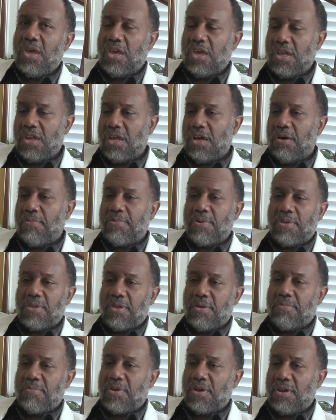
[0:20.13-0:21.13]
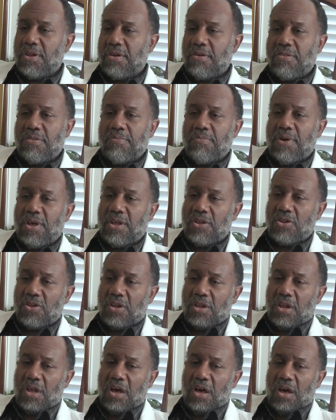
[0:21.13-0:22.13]
in helping them to live the best
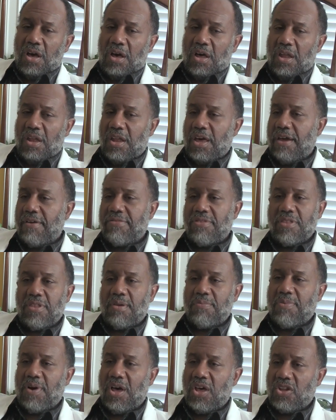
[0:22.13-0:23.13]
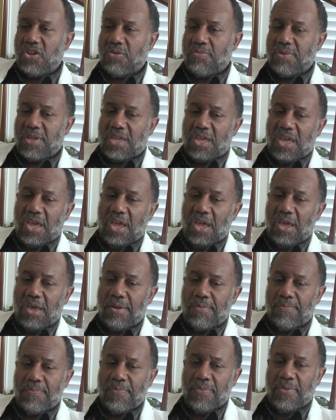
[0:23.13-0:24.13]
uh, life that they possibly can.